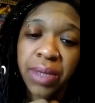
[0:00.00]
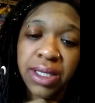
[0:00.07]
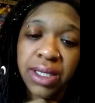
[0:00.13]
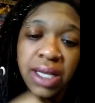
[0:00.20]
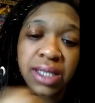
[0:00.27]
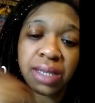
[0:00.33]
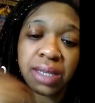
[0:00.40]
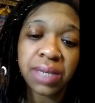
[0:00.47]
It's
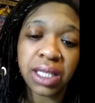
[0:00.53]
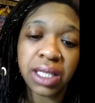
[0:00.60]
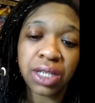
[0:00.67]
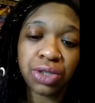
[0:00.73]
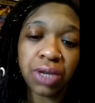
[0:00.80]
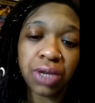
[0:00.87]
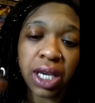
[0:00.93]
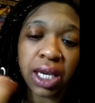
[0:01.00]
not something
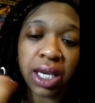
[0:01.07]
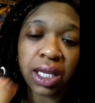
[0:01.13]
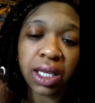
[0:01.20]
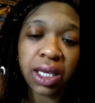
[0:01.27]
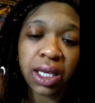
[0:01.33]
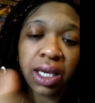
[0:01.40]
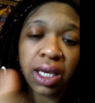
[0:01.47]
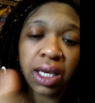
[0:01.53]
that you get
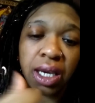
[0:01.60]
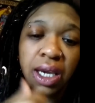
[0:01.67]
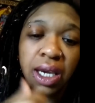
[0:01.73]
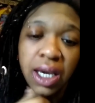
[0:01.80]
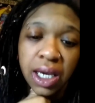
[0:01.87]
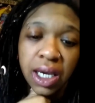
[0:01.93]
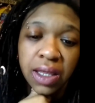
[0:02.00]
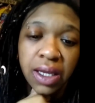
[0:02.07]

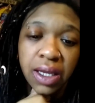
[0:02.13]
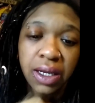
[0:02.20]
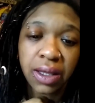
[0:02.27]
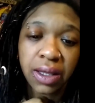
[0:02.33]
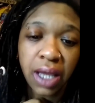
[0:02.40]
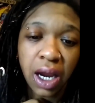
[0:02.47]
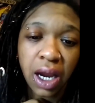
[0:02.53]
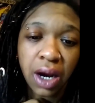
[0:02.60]
then and
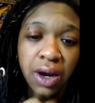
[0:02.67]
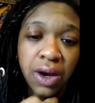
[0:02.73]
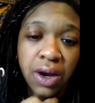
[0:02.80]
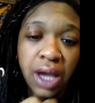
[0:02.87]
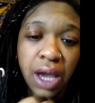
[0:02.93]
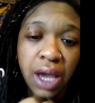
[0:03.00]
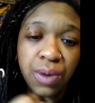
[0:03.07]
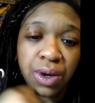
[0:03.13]
there.
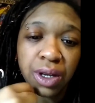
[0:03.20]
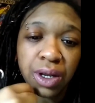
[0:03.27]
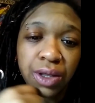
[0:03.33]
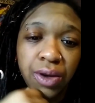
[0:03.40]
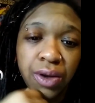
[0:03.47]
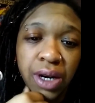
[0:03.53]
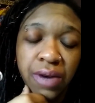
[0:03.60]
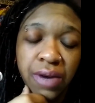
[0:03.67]
Okay, we're going to
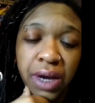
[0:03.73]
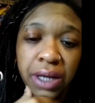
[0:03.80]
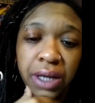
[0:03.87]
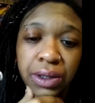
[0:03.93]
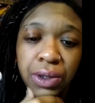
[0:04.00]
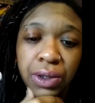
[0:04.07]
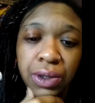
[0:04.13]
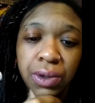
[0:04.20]
throw that right
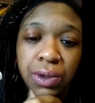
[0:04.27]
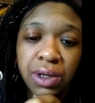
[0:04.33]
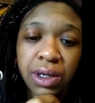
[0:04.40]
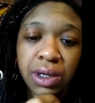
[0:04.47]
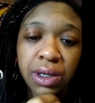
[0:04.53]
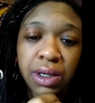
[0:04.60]
out the door.